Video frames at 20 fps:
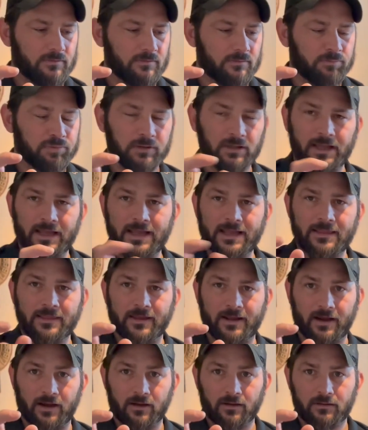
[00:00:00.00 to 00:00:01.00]
play
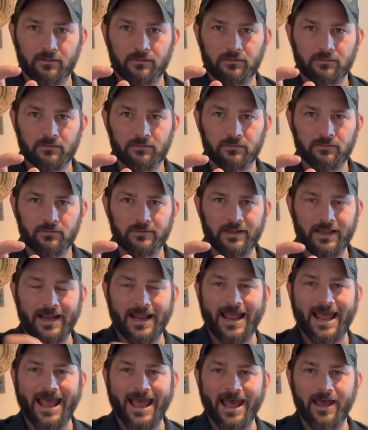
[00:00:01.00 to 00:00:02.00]
there that I
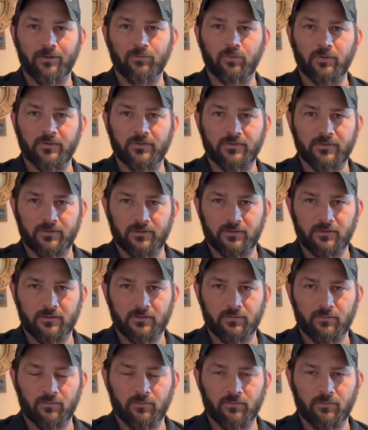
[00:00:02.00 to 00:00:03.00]
had with
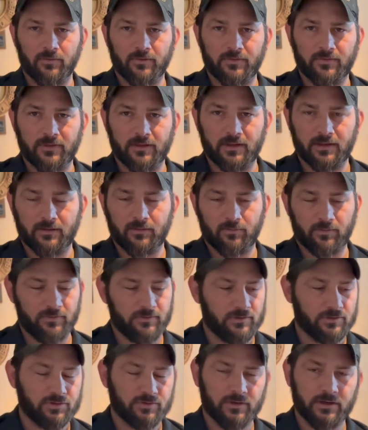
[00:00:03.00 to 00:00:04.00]

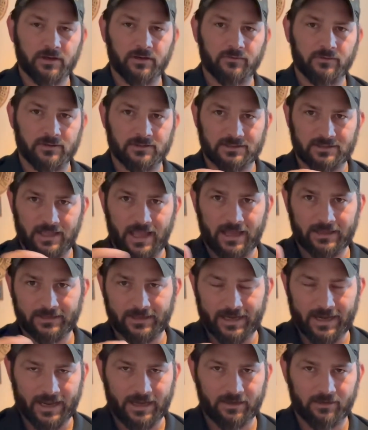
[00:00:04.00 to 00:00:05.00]
the trigger, the slack
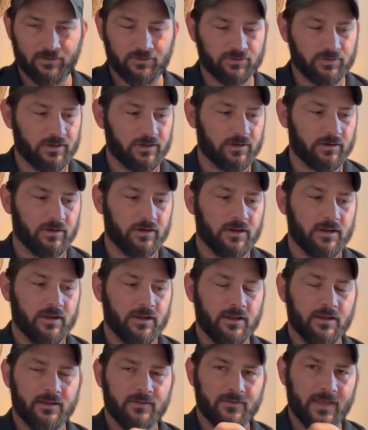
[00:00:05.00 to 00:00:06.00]
that I had in the trigger.
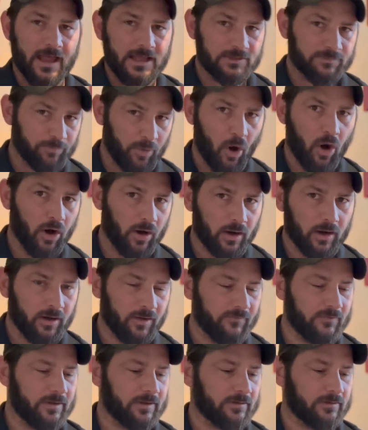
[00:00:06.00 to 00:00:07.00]
That's part
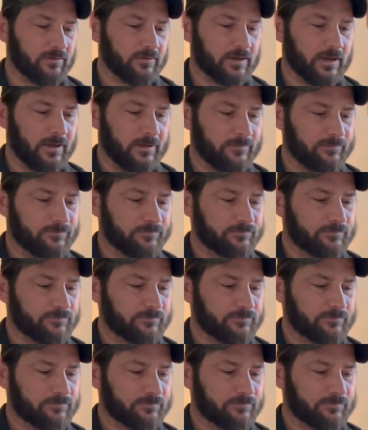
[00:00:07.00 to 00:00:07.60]
of it. Okay.